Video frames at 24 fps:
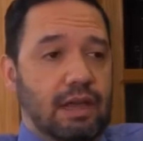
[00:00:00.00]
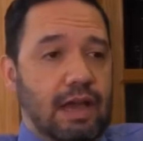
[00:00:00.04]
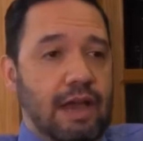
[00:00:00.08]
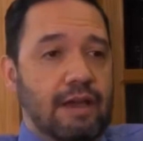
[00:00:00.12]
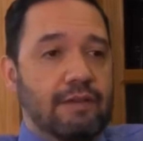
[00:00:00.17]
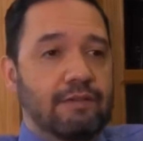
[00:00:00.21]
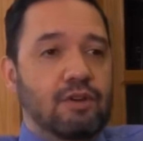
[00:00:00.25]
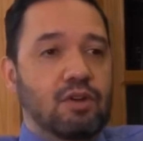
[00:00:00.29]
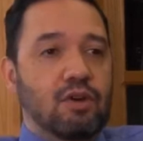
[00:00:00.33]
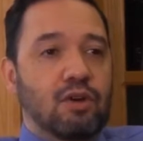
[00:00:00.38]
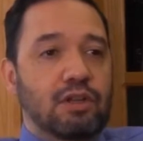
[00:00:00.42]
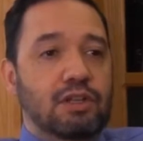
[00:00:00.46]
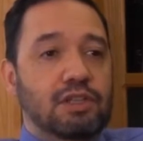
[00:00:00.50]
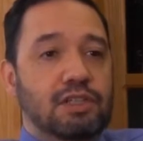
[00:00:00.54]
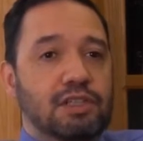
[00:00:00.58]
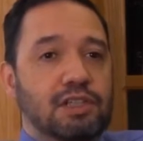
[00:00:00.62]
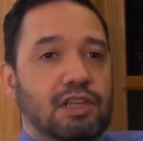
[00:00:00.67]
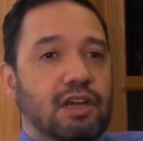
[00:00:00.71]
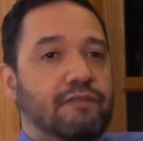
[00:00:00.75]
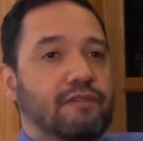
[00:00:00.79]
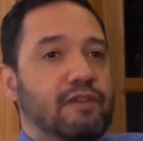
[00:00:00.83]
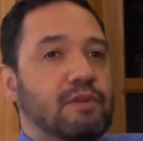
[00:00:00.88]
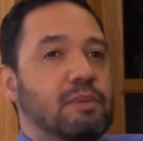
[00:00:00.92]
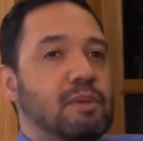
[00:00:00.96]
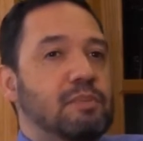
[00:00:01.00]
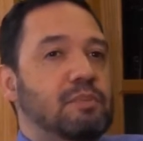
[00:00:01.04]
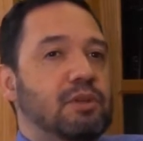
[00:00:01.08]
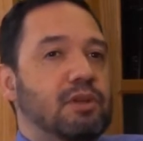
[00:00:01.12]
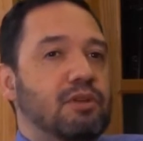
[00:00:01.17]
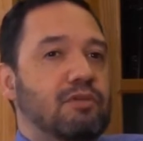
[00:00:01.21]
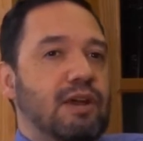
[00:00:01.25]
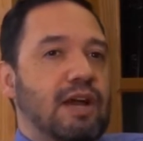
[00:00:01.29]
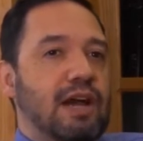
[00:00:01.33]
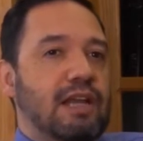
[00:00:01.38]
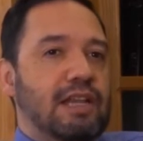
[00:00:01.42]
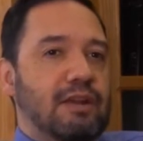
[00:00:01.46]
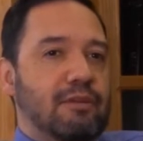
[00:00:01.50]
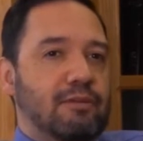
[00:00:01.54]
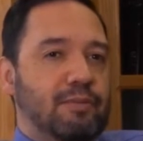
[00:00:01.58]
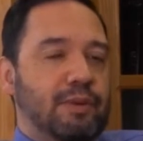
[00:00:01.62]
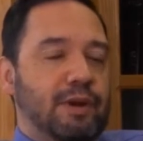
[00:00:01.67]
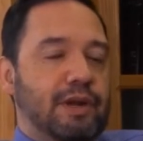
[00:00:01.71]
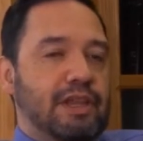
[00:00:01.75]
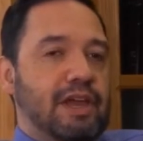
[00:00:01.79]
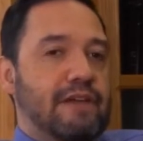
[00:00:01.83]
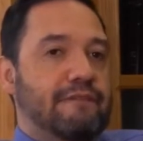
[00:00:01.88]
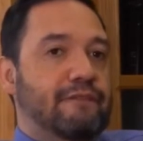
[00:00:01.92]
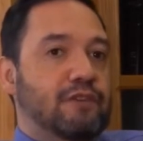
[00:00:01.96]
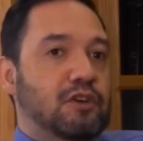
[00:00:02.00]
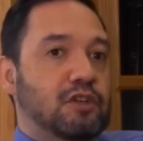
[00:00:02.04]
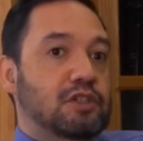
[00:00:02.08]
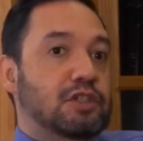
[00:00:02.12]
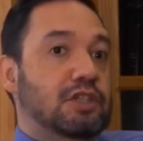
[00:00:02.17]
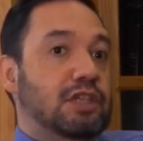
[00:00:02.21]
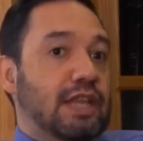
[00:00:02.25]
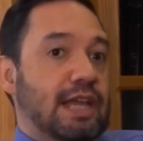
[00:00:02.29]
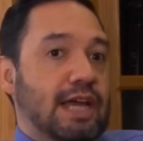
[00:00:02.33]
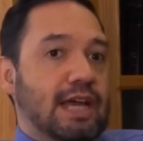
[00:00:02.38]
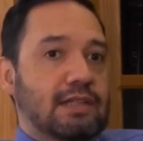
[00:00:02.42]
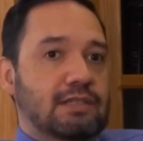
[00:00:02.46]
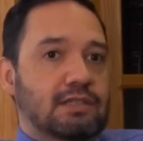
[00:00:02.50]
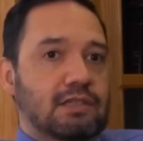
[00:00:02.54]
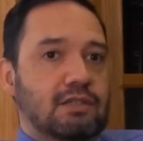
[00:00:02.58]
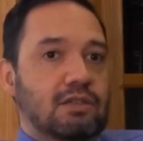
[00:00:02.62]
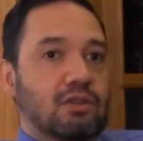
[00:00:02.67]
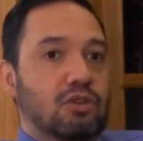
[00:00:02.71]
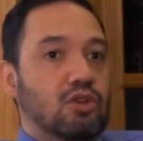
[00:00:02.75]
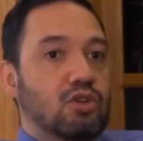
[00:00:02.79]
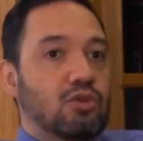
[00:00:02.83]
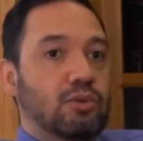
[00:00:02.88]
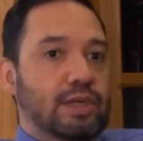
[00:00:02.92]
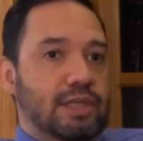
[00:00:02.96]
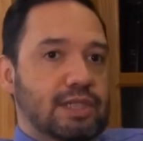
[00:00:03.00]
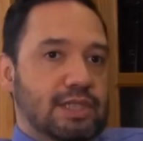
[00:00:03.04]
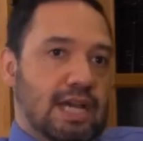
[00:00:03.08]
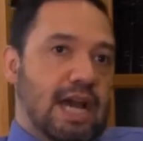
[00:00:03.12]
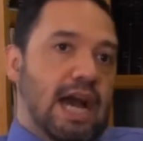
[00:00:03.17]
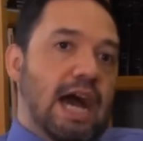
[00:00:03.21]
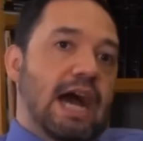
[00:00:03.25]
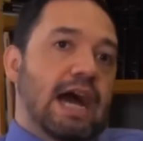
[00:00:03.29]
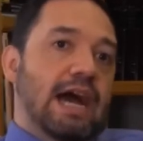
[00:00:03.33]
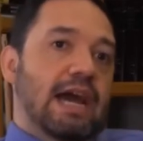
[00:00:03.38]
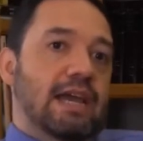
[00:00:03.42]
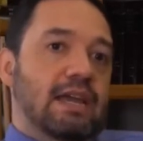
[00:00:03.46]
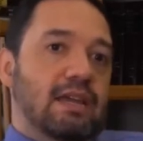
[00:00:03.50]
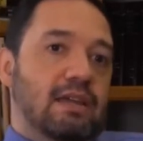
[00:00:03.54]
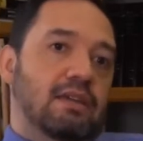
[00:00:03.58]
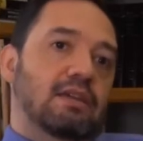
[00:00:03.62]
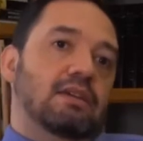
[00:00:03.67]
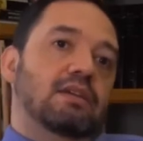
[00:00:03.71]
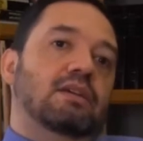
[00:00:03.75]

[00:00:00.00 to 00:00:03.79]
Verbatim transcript: I know there's still a few people around that were part of that first class at the New East High,